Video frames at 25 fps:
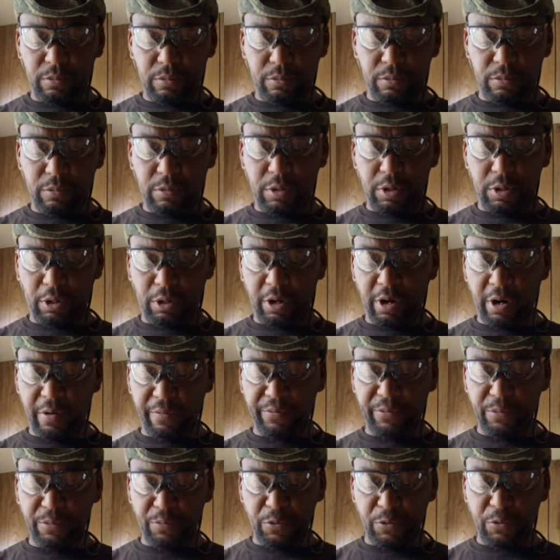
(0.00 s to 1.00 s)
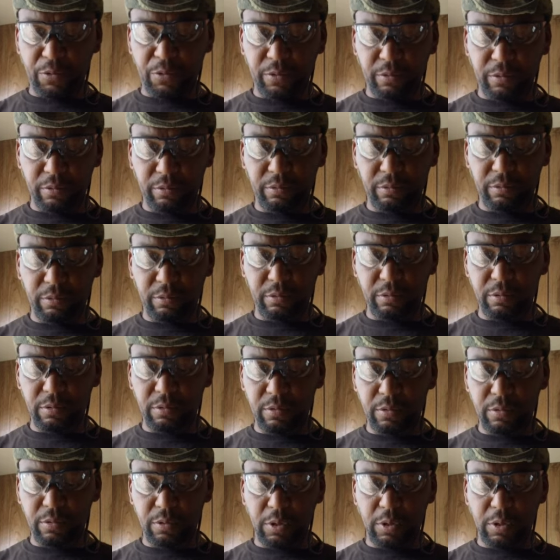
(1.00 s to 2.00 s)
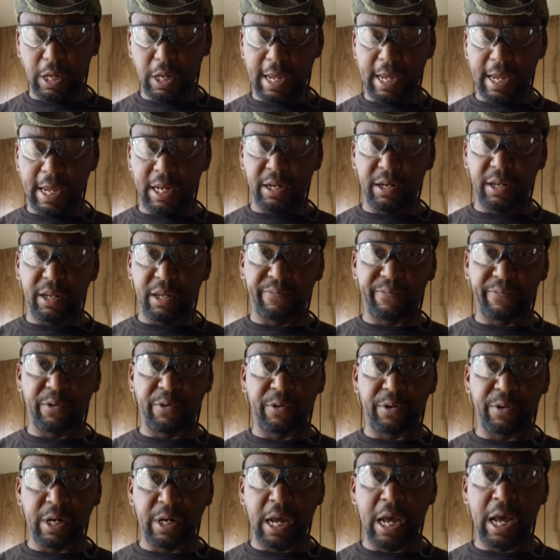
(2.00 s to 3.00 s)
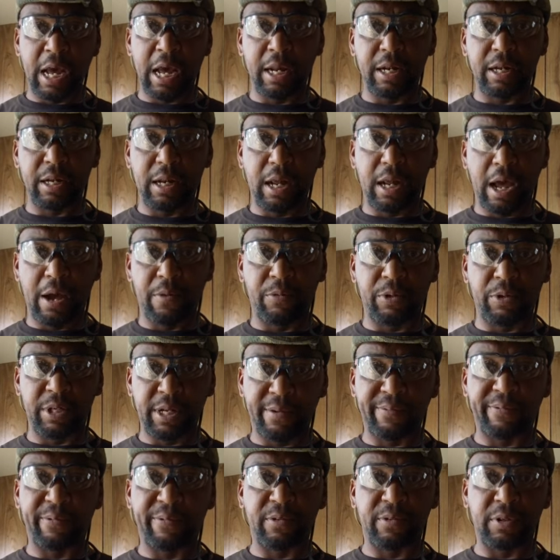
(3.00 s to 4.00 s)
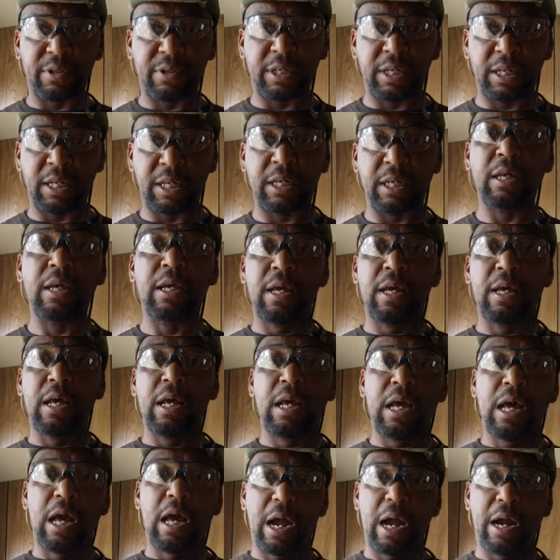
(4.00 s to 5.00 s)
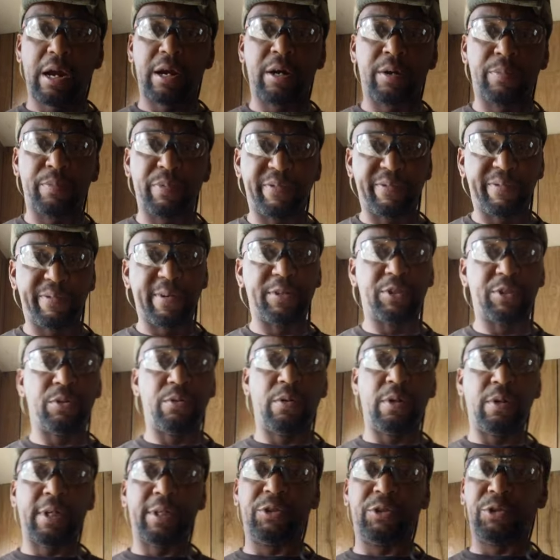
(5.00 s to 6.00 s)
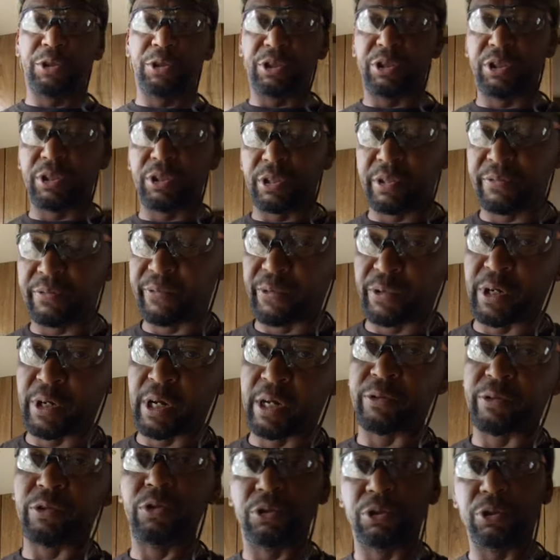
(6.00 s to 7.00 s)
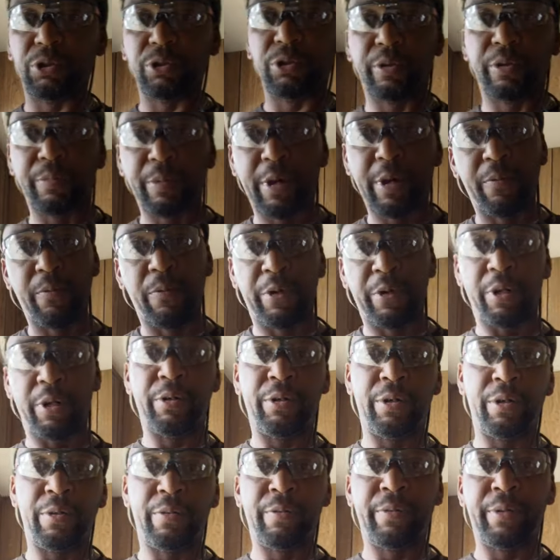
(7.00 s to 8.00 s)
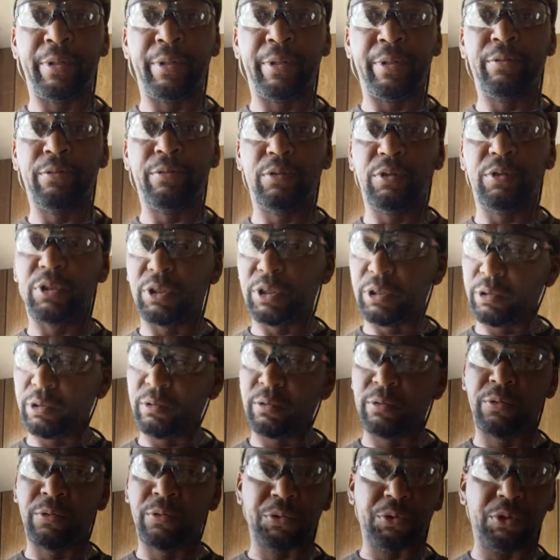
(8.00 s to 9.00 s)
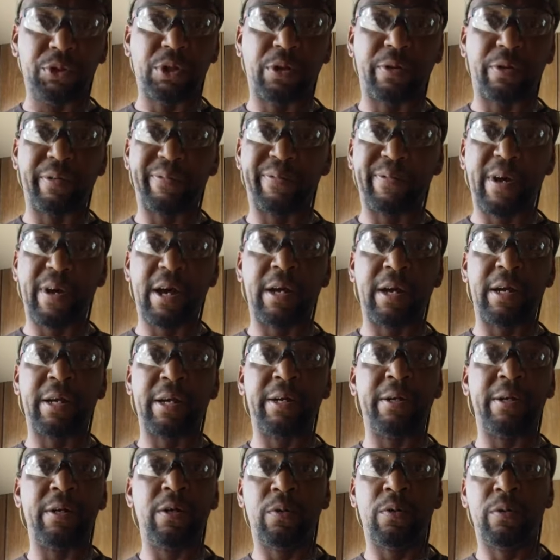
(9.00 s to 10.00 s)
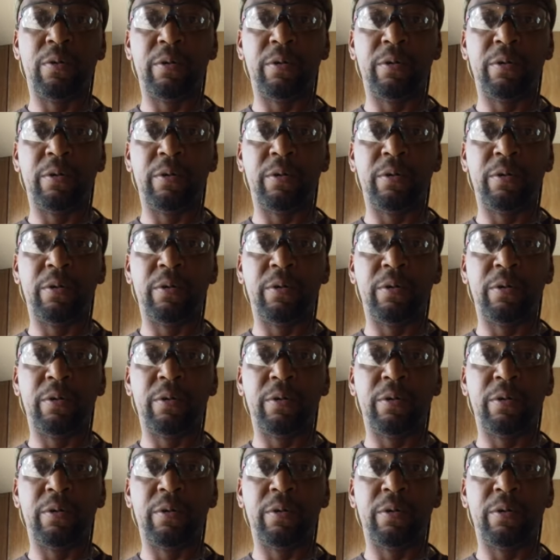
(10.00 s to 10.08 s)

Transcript: comfortable. And if you're not, I would definitely hire a professional electrician if you're not too sure about what you're doing. So you don't start a fire or